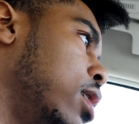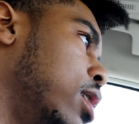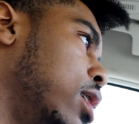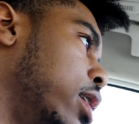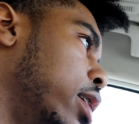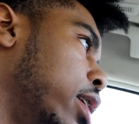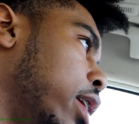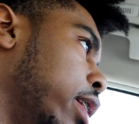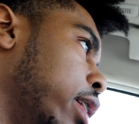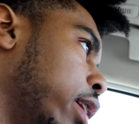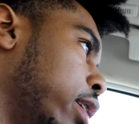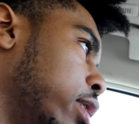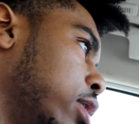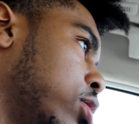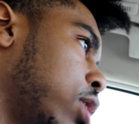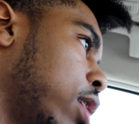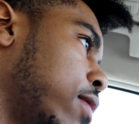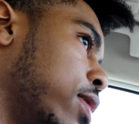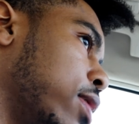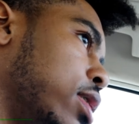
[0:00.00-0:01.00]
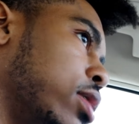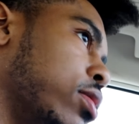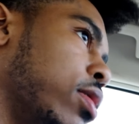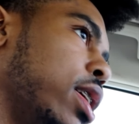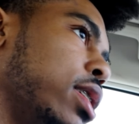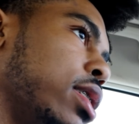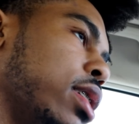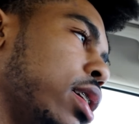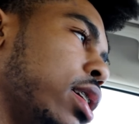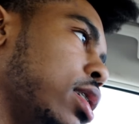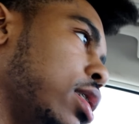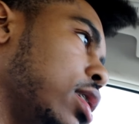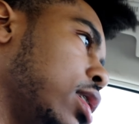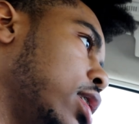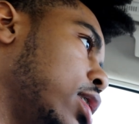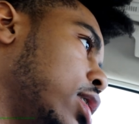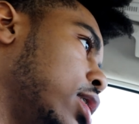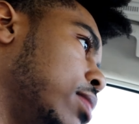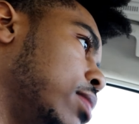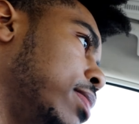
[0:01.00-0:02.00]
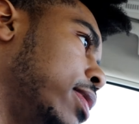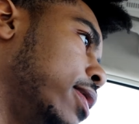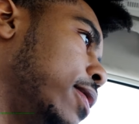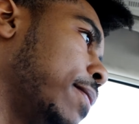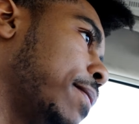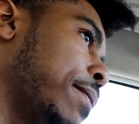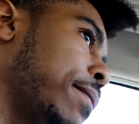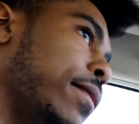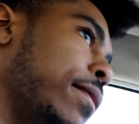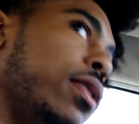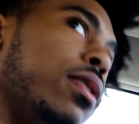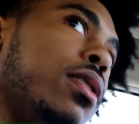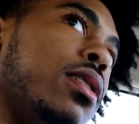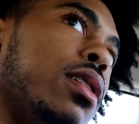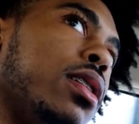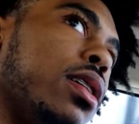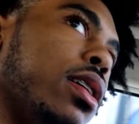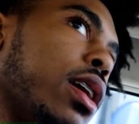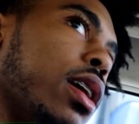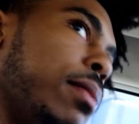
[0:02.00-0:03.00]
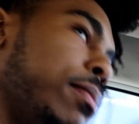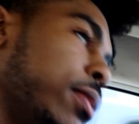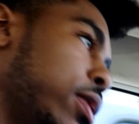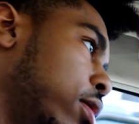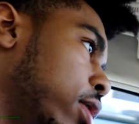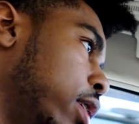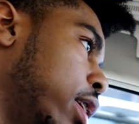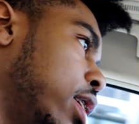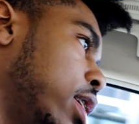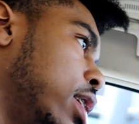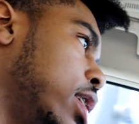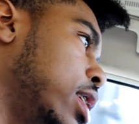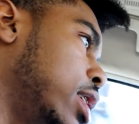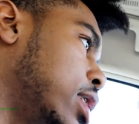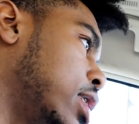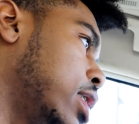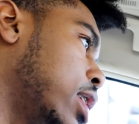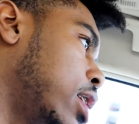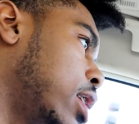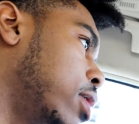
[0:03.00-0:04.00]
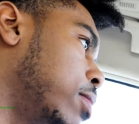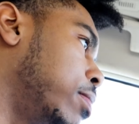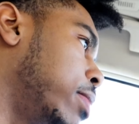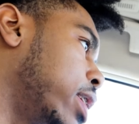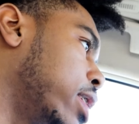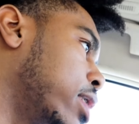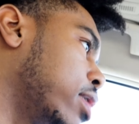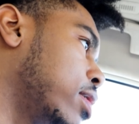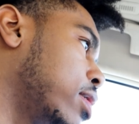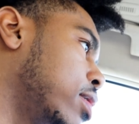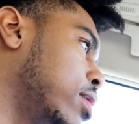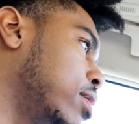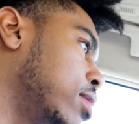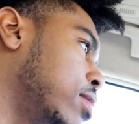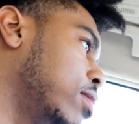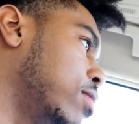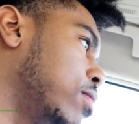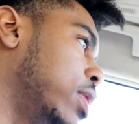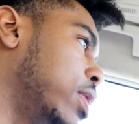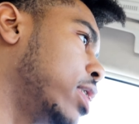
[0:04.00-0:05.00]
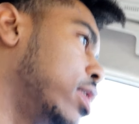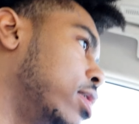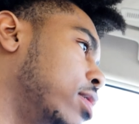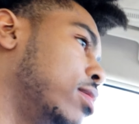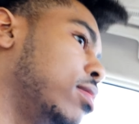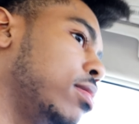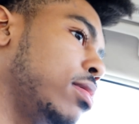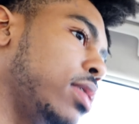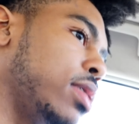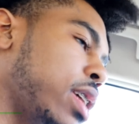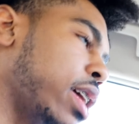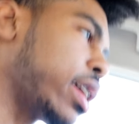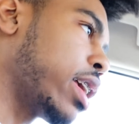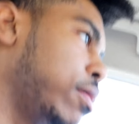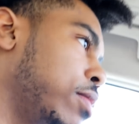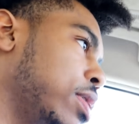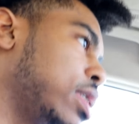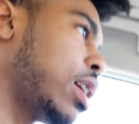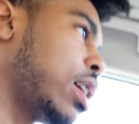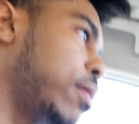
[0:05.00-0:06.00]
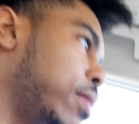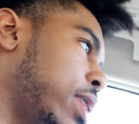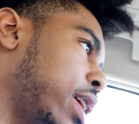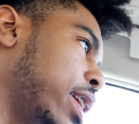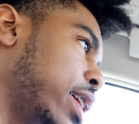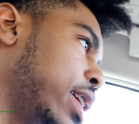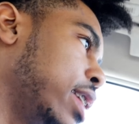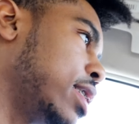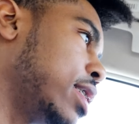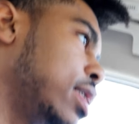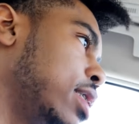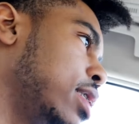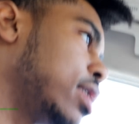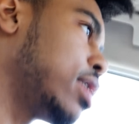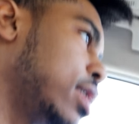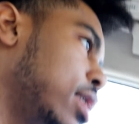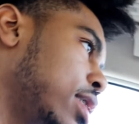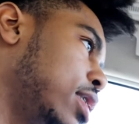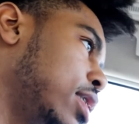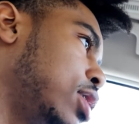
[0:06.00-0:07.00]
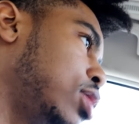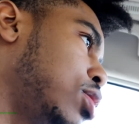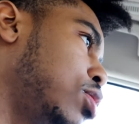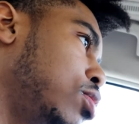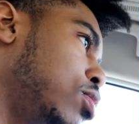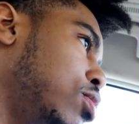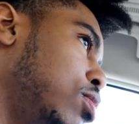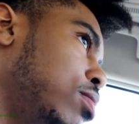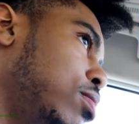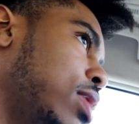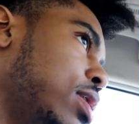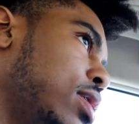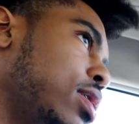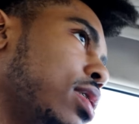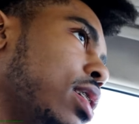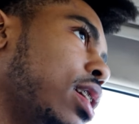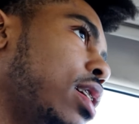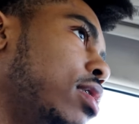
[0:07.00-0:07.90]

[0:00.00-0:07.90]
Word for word: uh, Atlanta traffic is crazy as it is, but yeah, I'm gonna go ahead and hit y'all back. Well, check in with y'all when I get to my sister's